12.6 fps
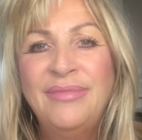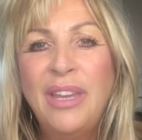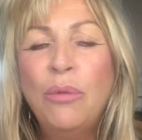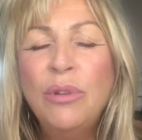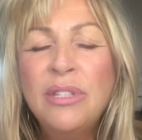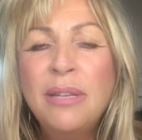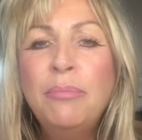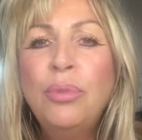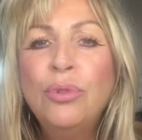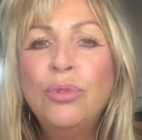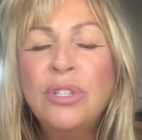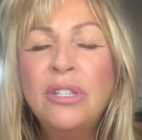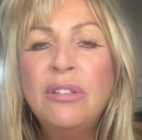What's
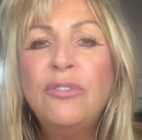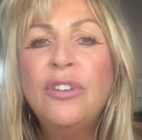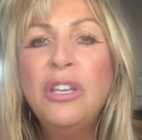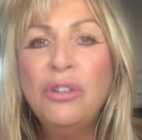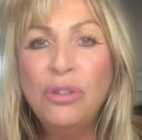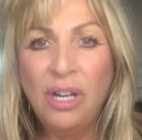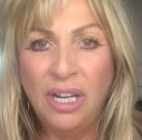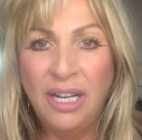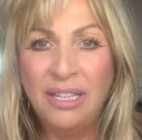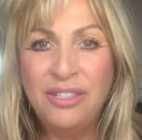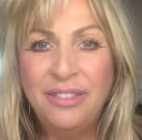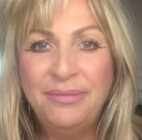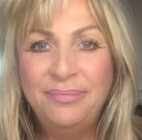important for your
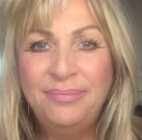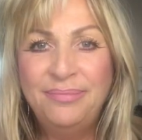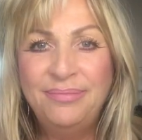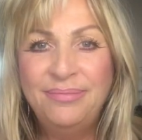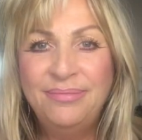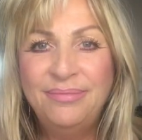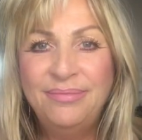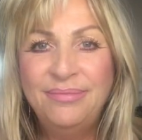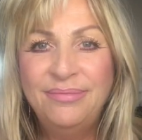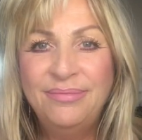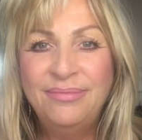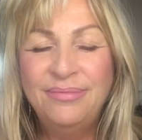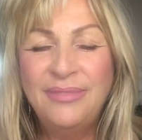heart,
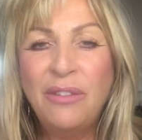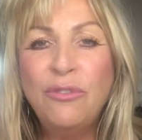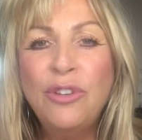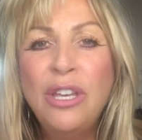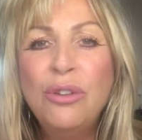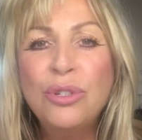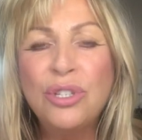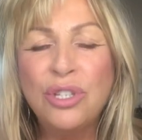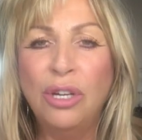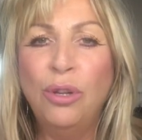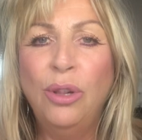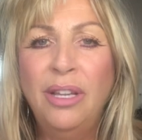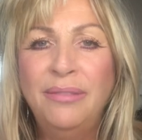for your soul?